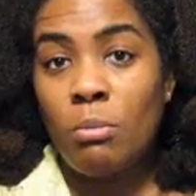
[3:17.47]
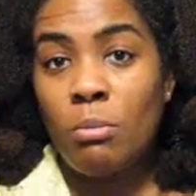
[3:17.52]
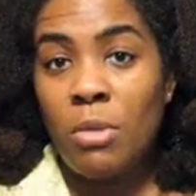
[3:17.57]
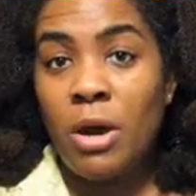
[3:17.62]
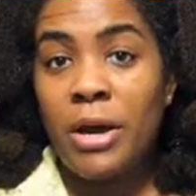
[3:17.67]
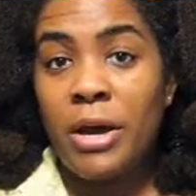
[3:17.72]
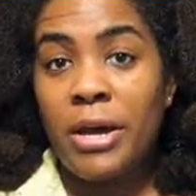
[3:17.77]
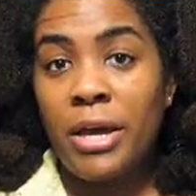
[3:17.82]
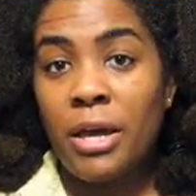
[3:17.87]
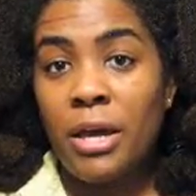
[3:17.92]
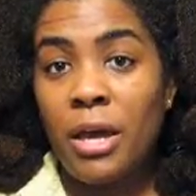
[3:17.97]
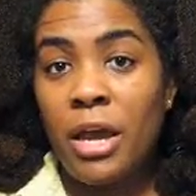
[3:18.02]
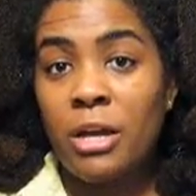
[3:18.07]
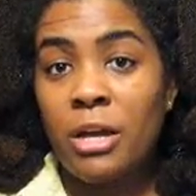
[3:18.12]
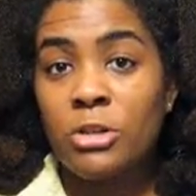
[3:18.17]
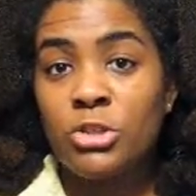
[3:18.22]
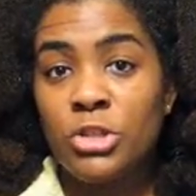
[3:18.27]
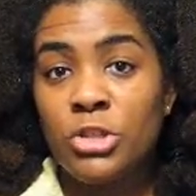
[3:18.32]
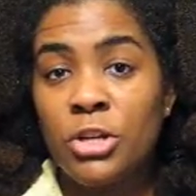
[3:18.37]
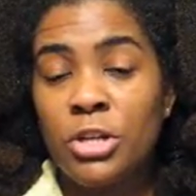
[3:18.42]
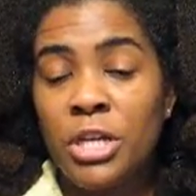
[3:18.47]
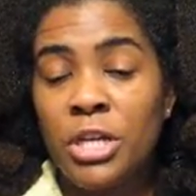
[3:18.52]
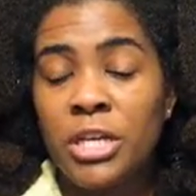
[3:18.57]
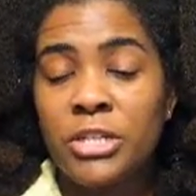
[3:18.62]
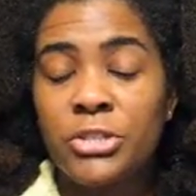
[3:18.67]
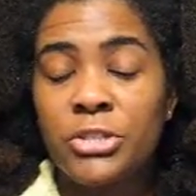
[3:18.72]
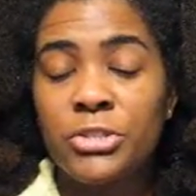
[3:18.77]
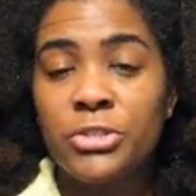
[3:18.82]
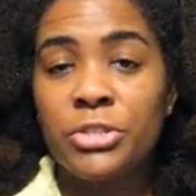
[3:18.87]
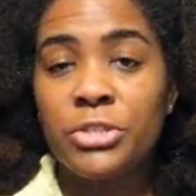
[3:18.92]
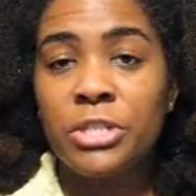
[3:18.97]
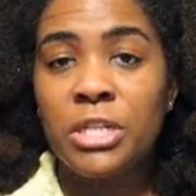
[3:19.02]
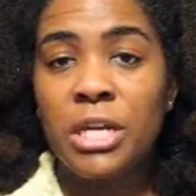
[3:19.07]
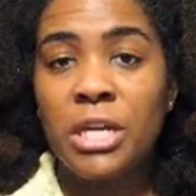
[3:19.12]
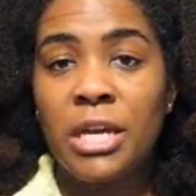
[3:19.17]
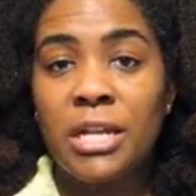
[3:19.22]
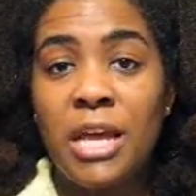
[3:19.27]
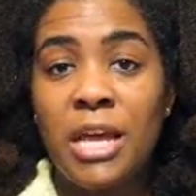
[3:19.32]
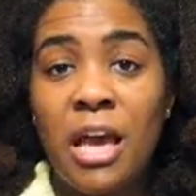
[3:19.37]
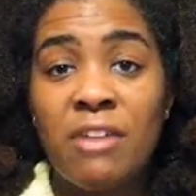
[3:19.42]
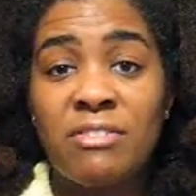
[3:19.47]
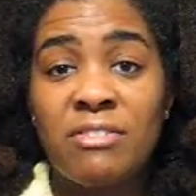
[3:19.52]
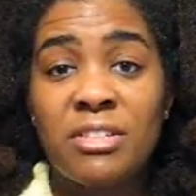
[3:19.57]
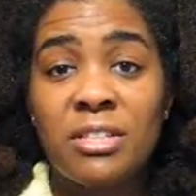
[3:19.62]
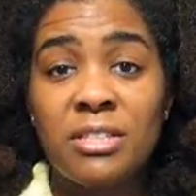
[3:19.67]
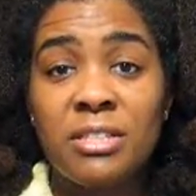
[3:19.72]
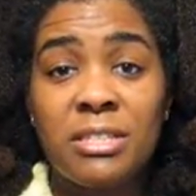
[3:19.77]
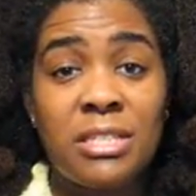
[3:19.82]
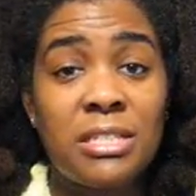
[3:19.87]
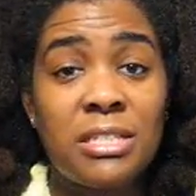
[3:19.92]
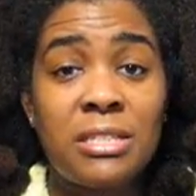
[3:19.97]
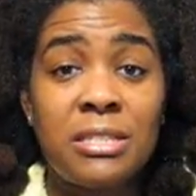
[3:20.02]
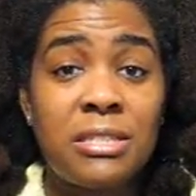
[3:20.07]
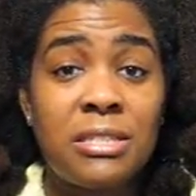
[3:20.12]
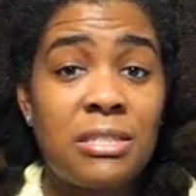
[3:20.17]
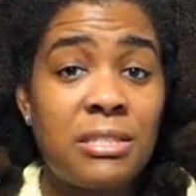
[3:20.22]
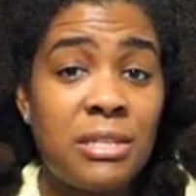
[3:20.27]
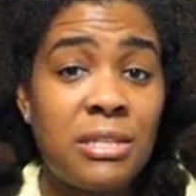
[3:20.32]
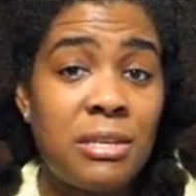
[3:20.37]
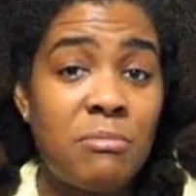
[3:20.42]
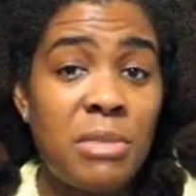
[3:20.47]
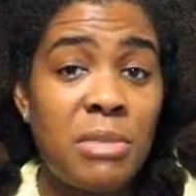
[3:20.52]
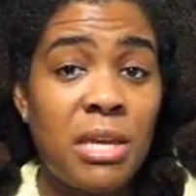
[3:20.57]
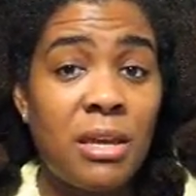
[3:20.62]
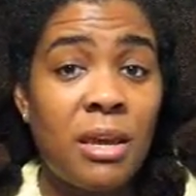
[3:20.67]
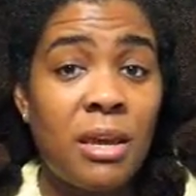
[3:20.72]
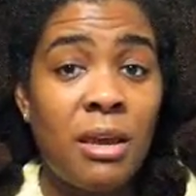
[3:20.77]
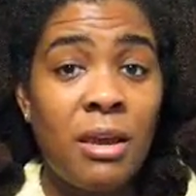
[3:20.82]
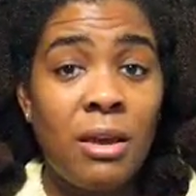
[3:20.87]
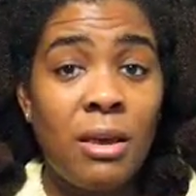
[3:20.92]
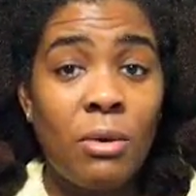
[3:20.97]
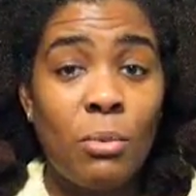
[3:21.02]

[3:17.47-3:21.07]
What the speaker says: my hair journey history and didn't see me